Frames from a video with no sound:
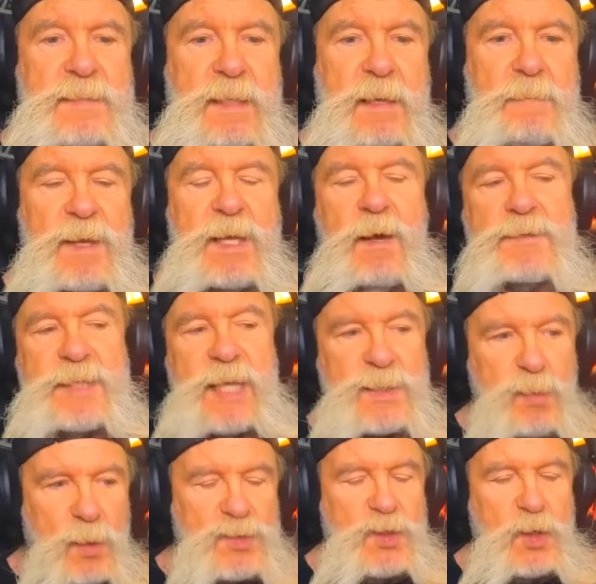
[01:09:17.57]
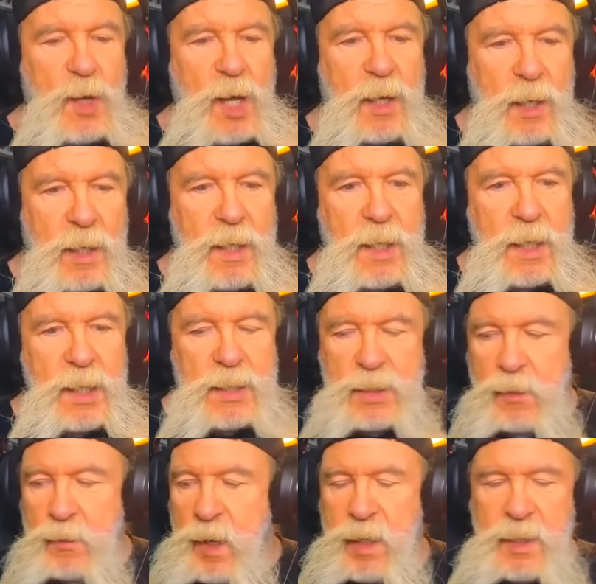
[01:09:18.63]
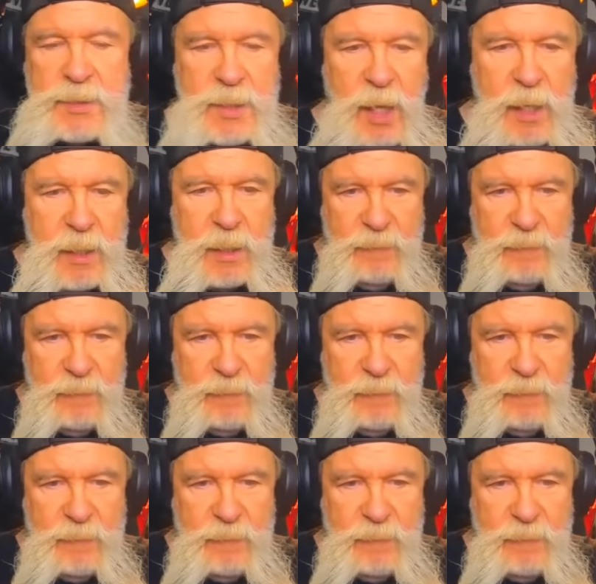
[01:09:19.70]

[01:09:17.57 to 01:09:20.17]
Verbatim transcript: because that's what you gotta you gotta take